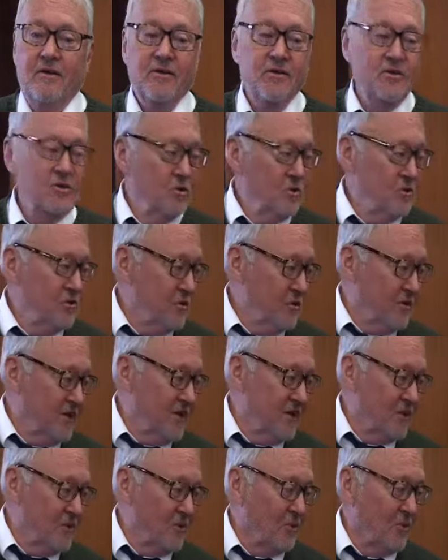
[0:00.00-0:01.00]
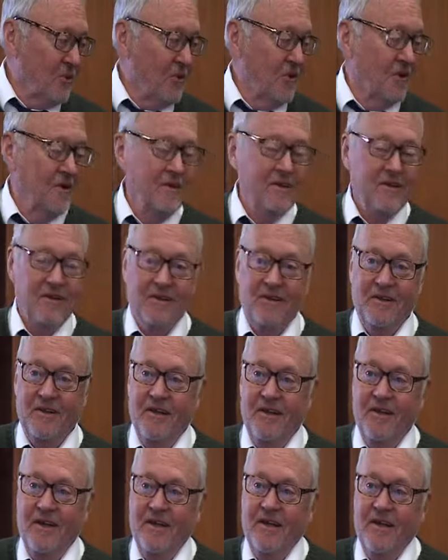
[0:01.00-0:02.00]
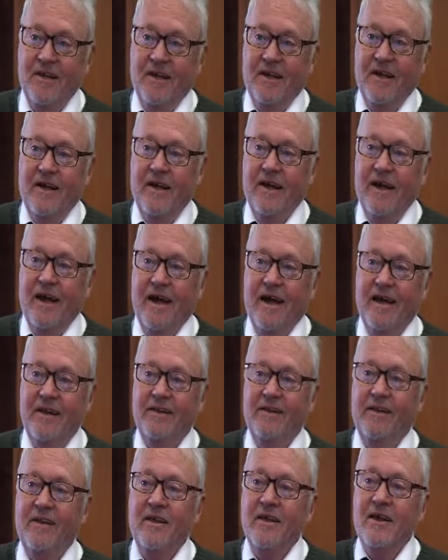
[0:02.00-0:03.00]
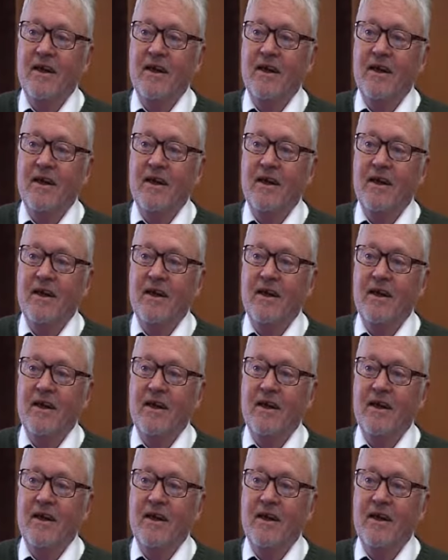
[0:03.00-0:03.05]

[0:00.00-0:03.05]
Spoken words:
You did it all. And